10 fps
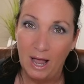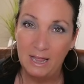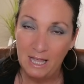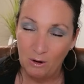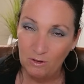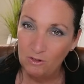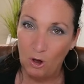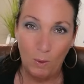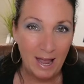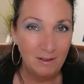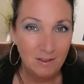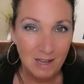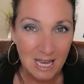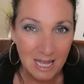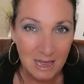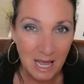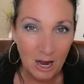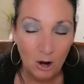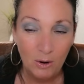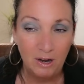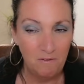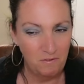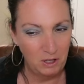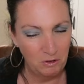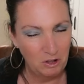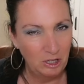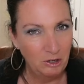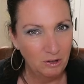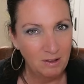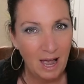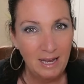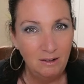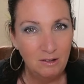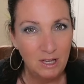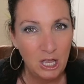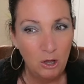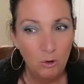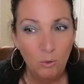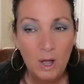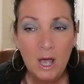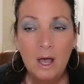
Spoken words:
and there's no AC in there and it feels a little tight to you.